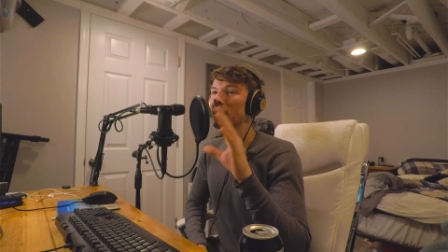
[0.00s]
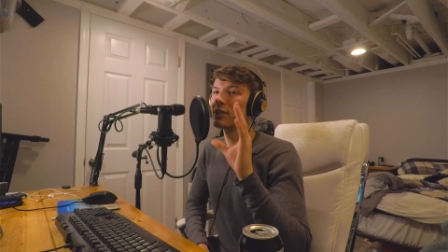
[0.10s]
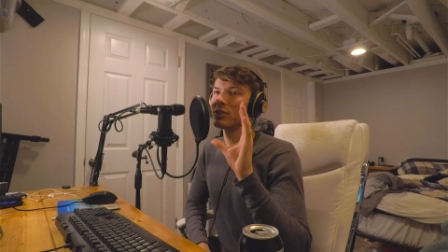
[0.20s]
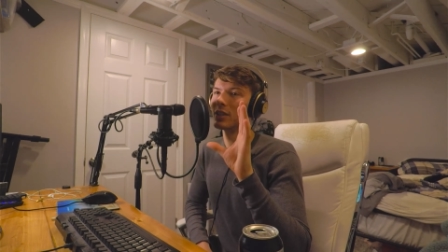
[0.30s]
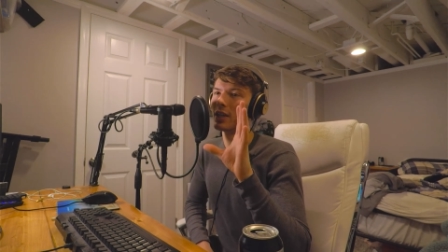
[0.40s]

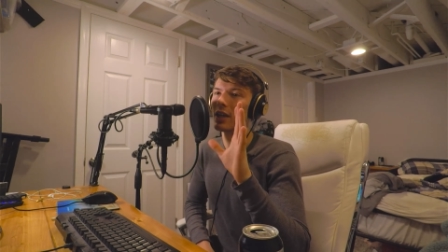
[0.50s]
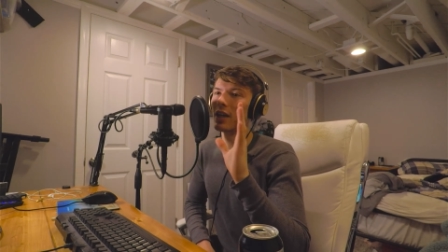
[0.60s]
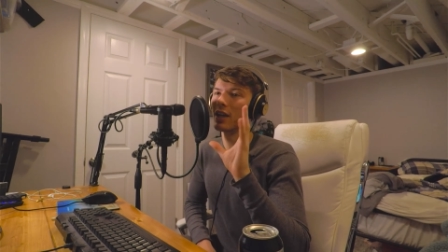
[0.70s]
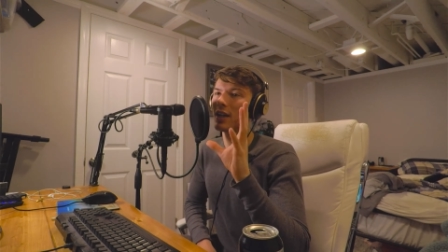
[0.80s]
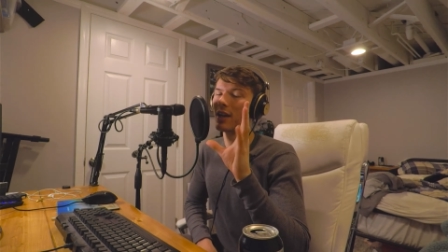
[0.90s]
so that
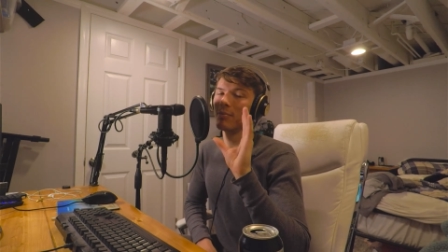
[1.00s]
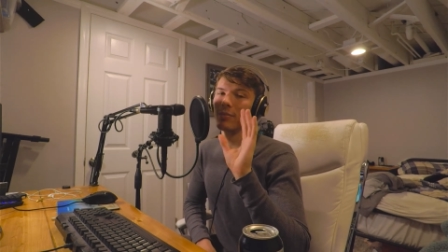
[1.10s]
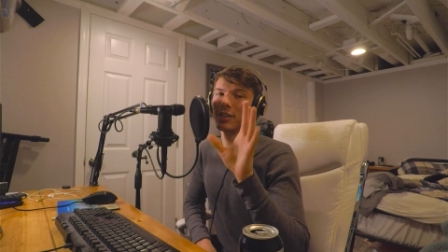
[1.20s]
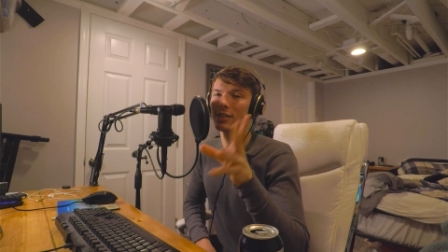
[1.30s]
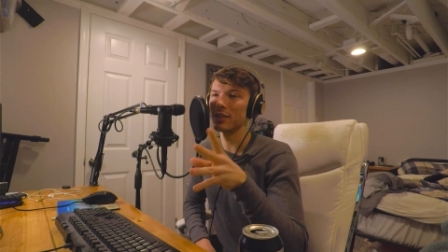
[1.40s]
I'm
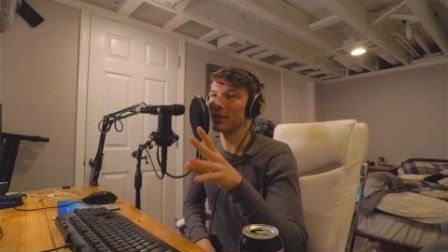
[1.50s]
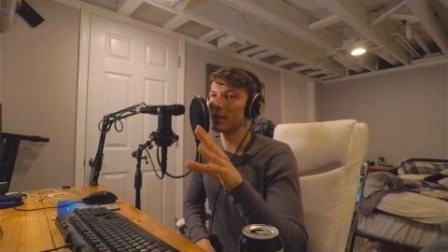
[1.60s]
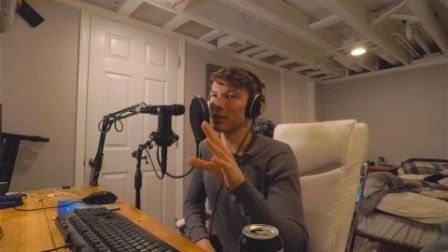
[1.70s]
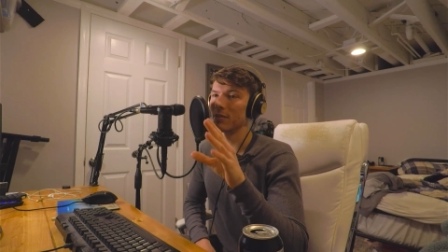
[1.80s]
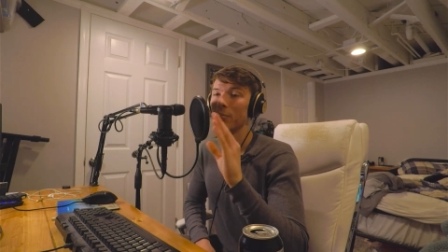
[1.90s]
basically
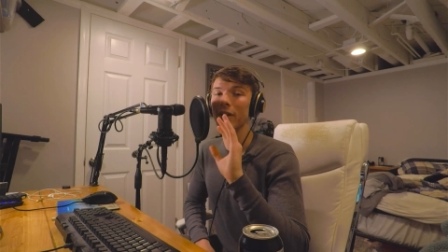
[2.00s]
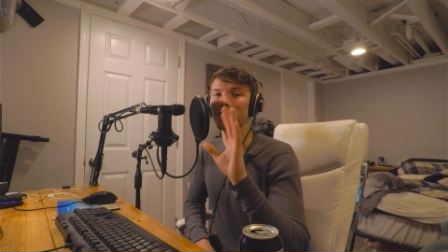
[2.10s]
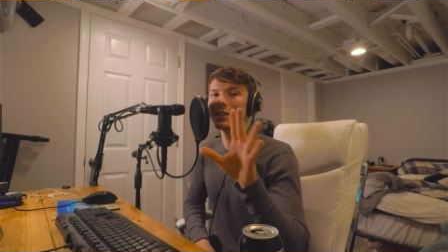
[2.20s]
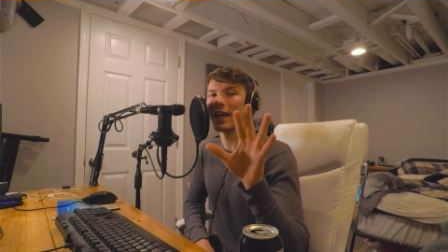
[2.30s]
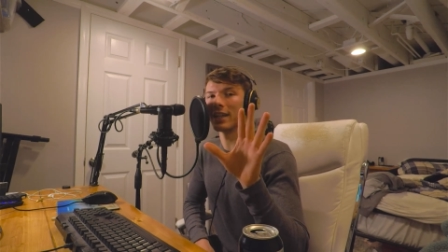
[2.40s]
like
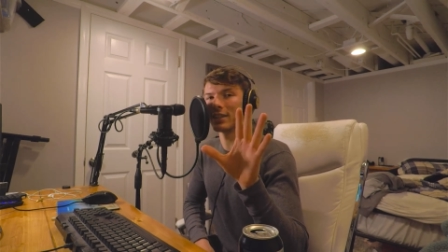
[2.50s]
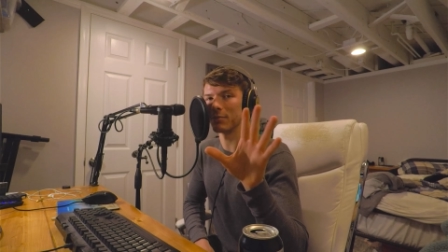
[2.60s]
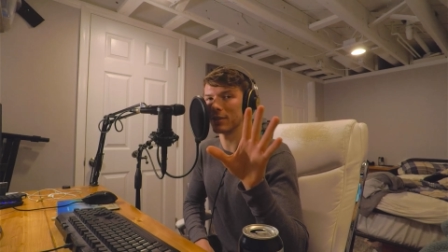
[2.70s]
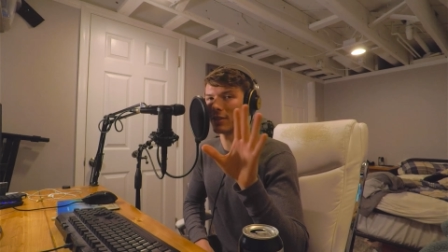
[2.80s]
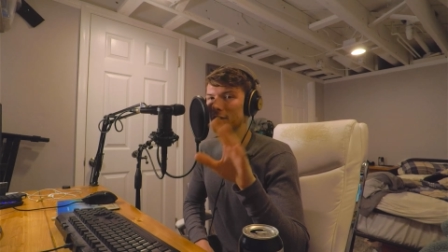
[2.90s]
barely taxing
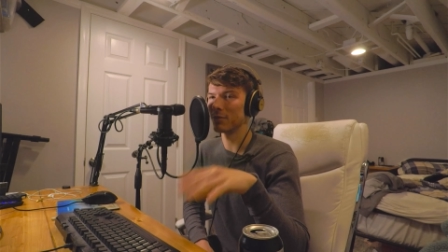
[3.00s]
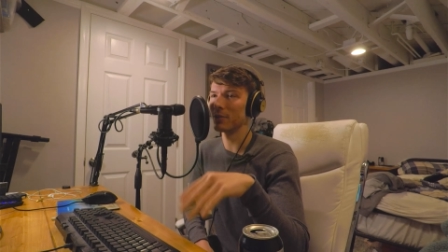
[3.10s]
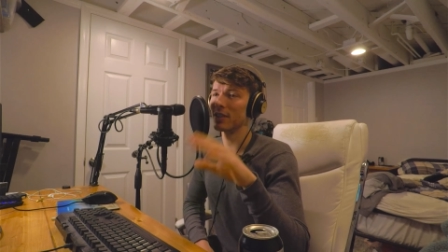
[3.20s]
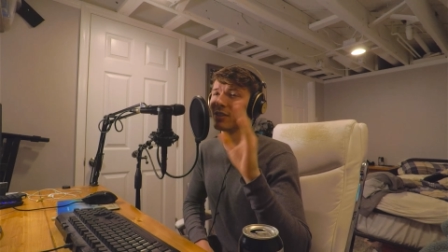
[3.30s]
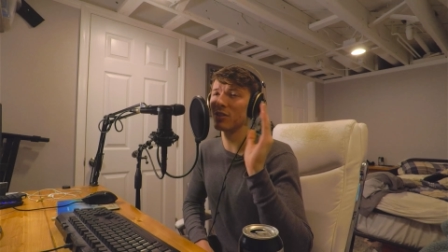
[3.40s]
my system
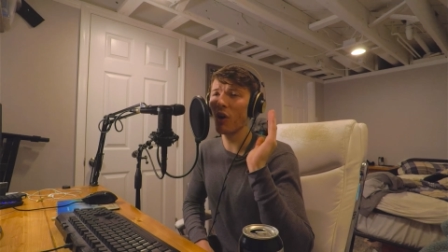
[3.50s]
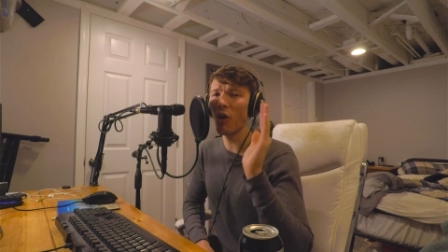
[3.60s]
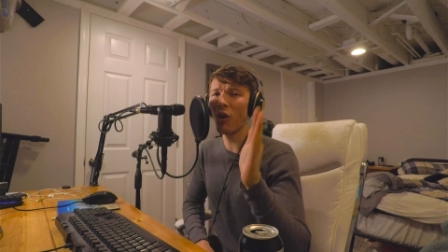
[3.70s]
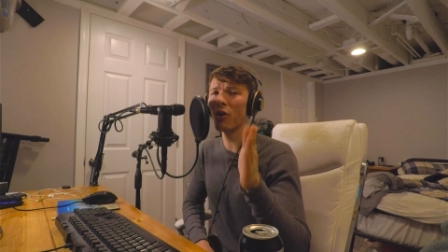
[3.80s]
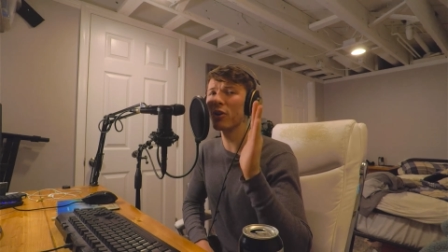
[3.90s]
because there's
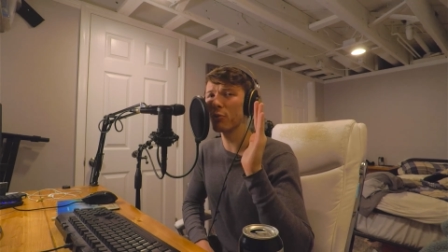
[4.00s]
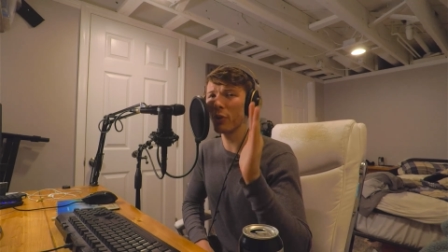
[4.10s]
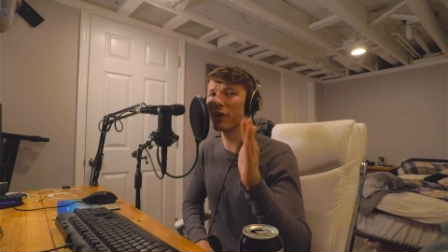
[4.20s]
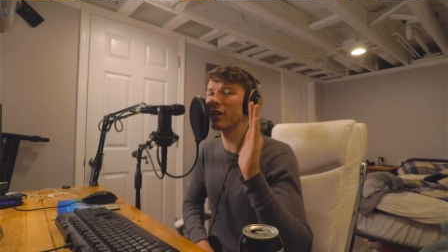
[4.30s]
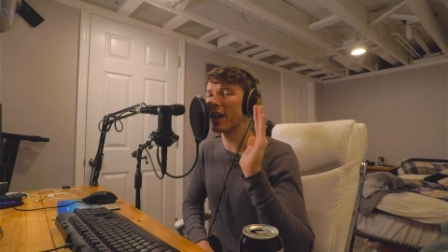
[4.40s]

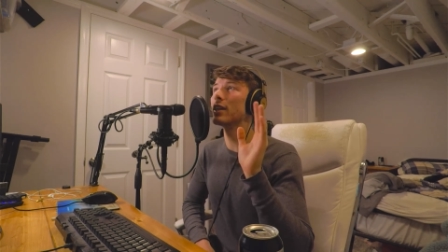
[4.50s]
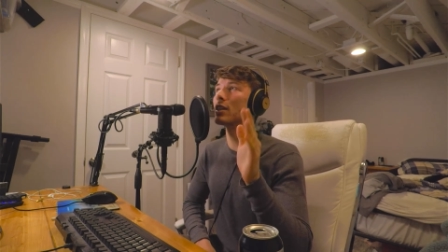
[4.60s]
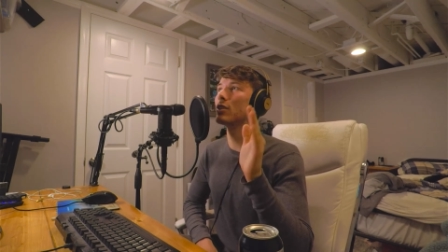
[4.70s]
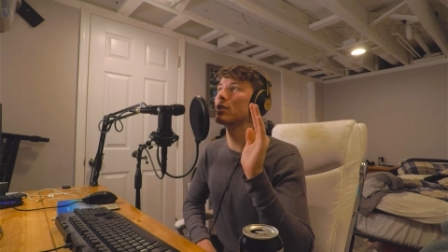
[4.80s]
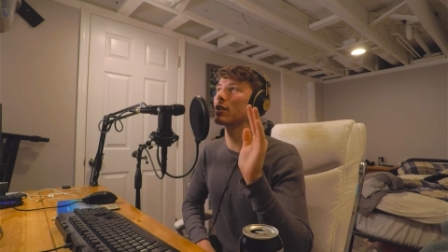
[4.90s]
hardware
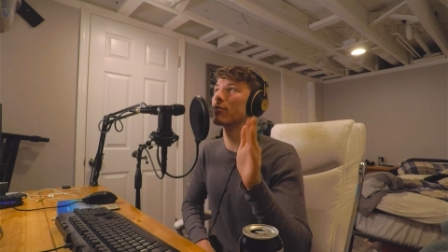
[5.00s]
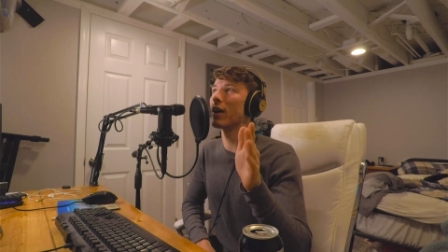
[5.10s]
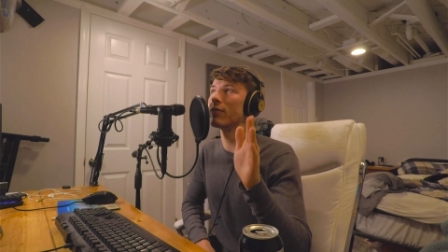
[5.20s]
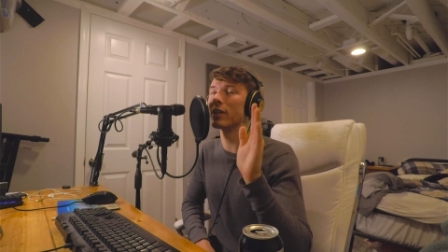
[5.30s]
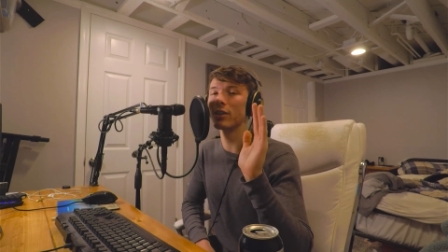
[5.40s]

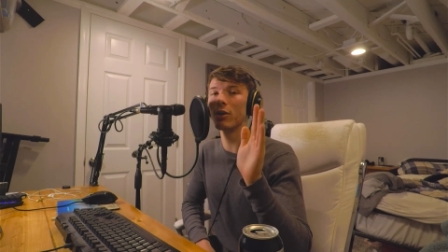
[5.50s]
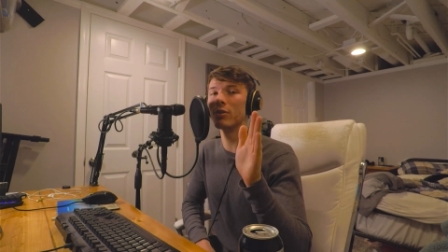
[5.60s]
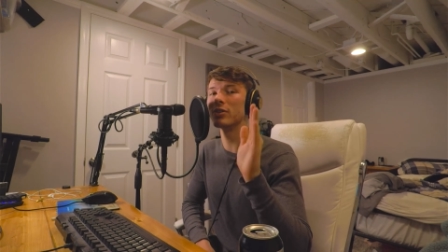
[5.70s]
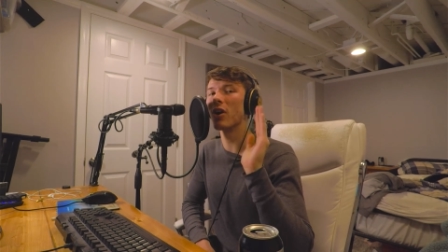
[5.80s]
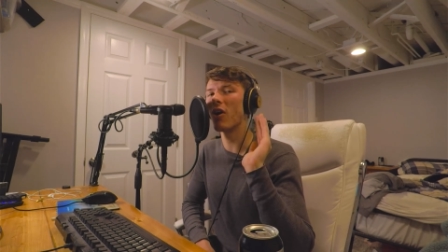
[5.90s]
H.265
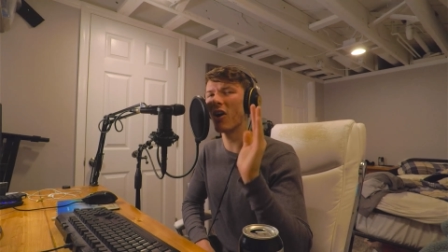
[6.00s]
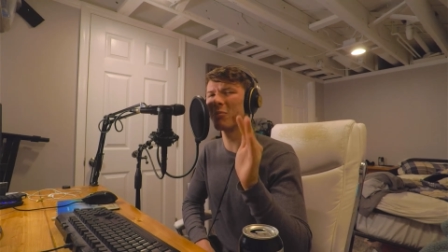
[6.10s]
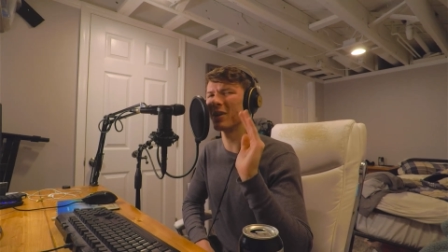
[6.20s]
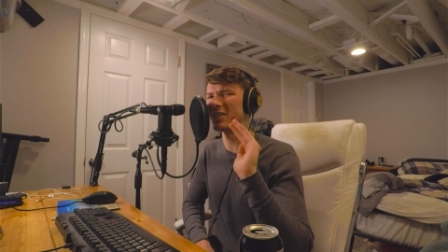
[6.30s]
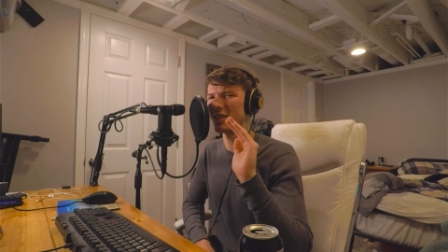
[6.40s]
encoders on
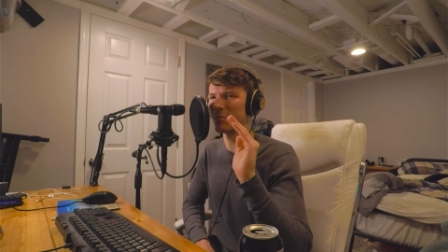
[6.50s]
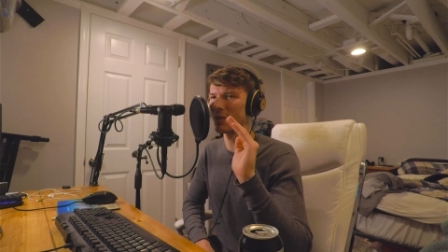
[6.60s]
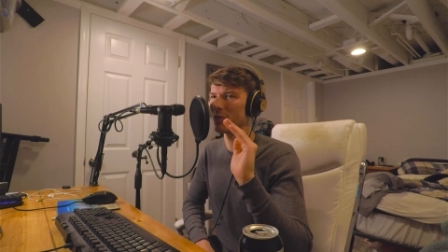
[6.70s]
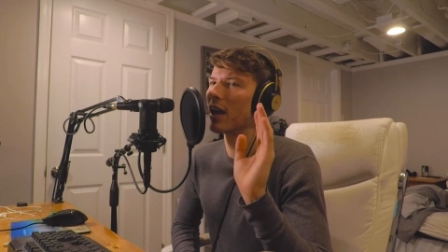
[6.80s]
my GPU.